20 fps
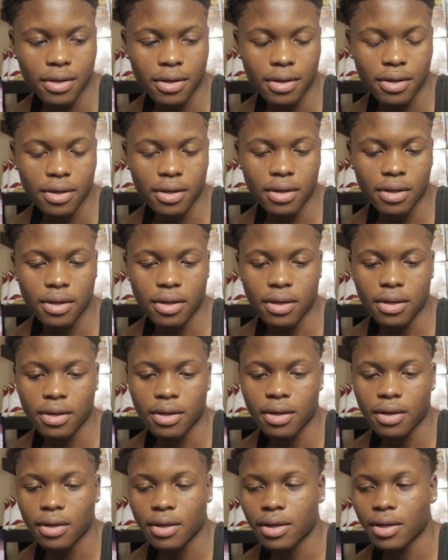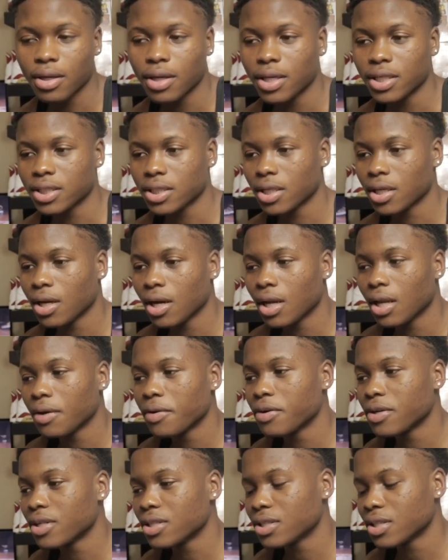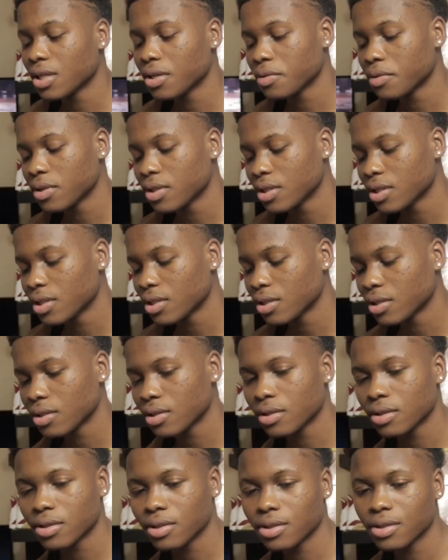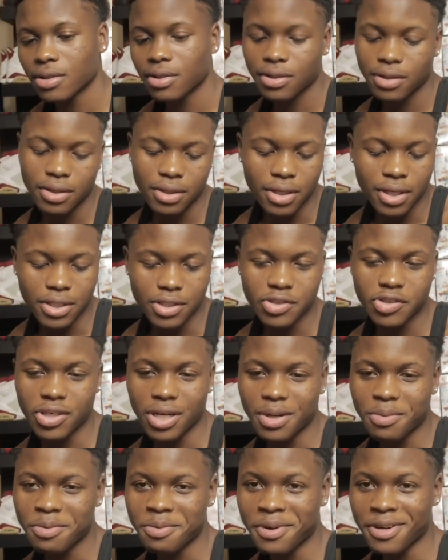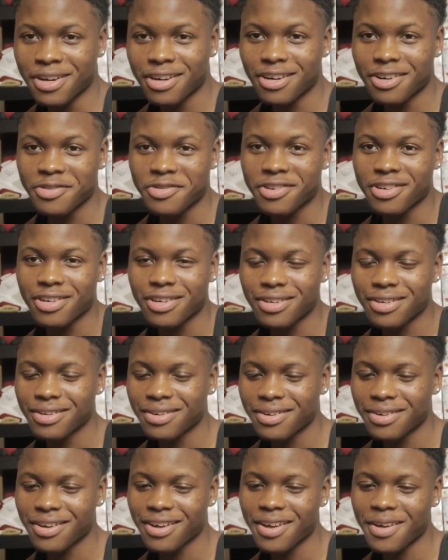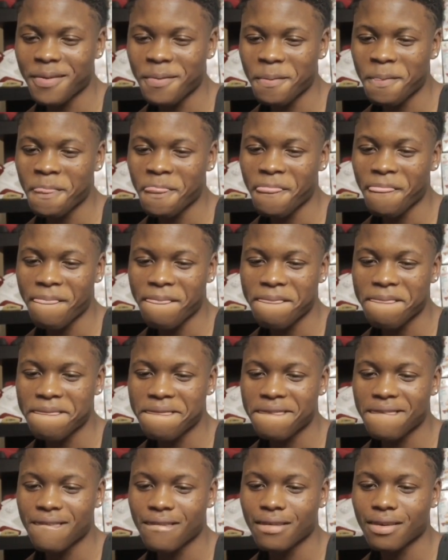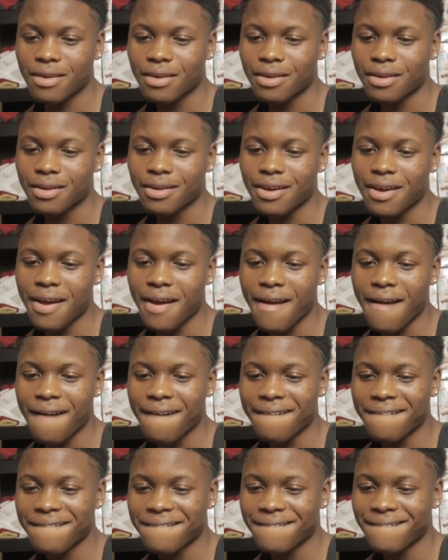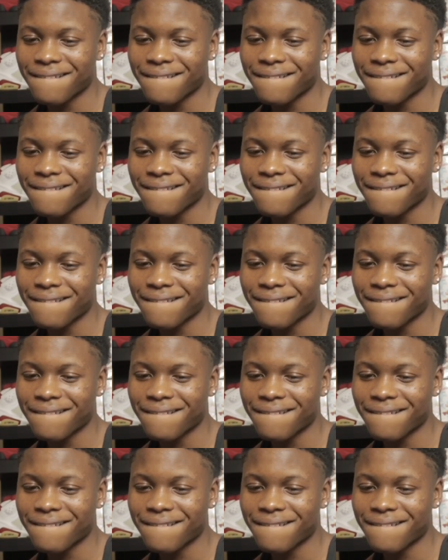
Okay. And shit, all I wanted to say was, is you trying to be my girlfriend? Oh my god.